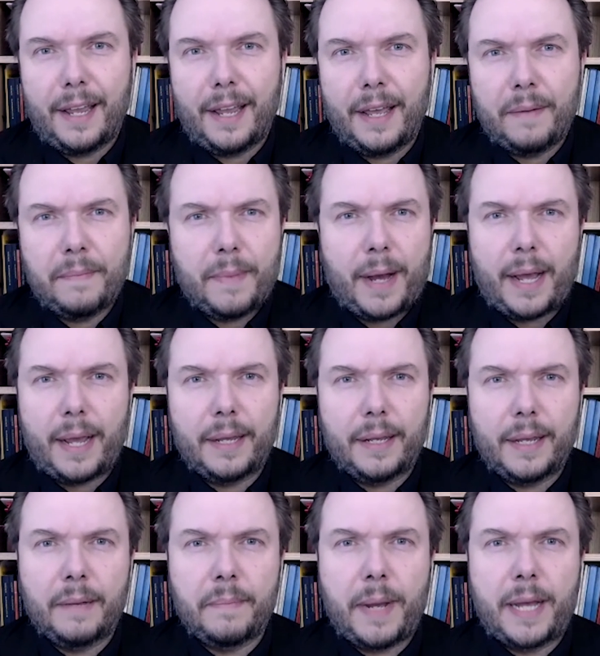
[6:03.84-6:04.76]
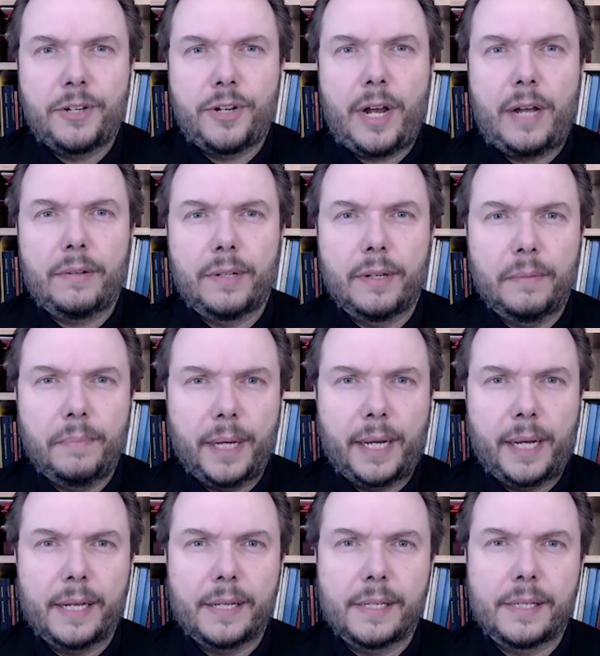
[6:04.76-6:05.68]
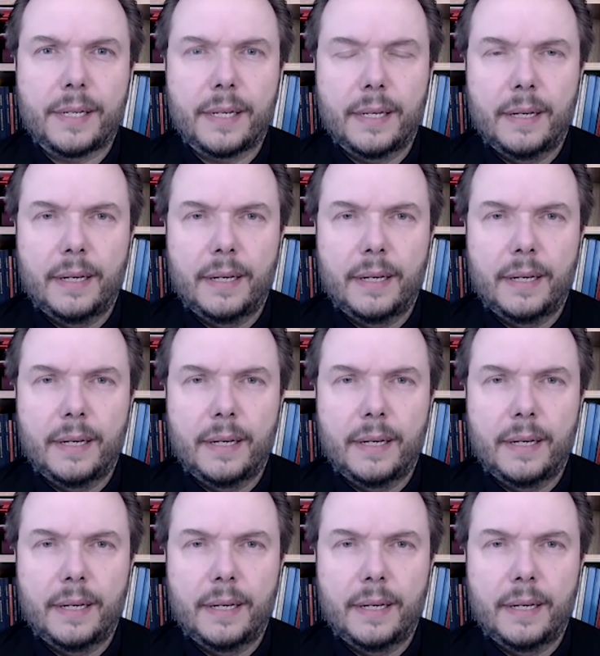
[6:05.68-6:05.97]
in my in my childhood because